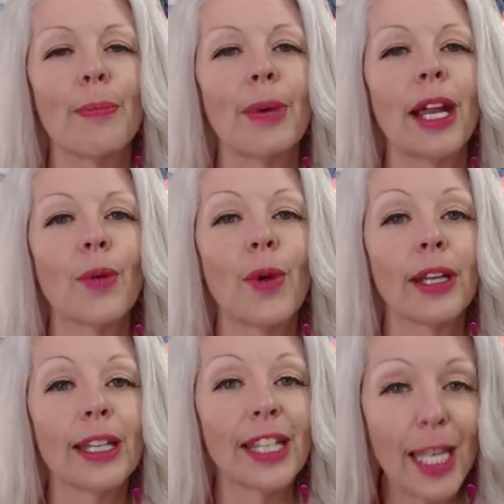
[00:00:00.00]
But I
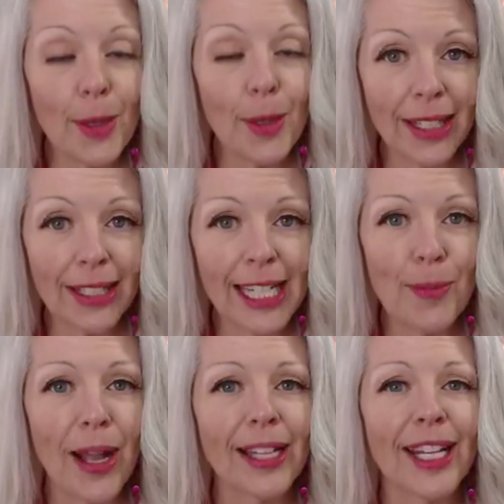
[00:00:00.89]
want you to keep on,
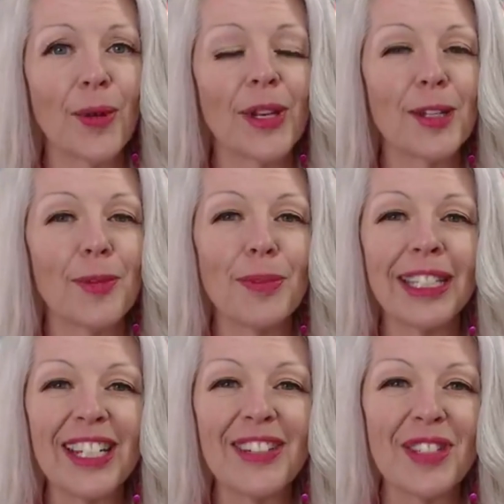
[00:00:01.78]
keep on. I want you to
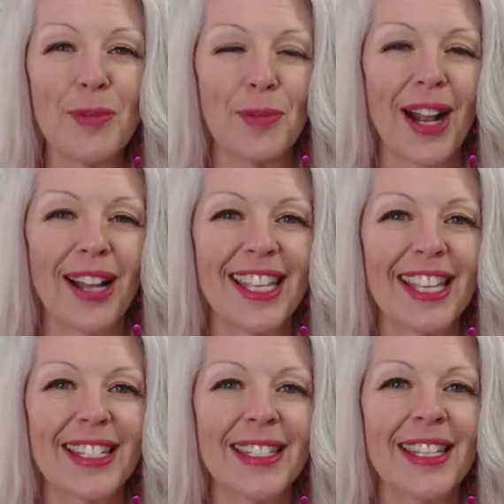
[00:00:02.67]
believe in the
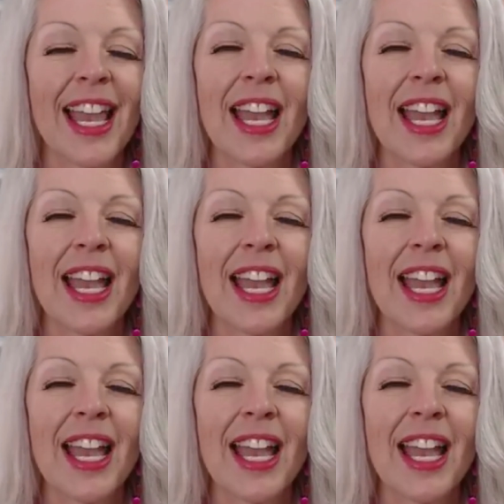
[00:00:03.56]
process.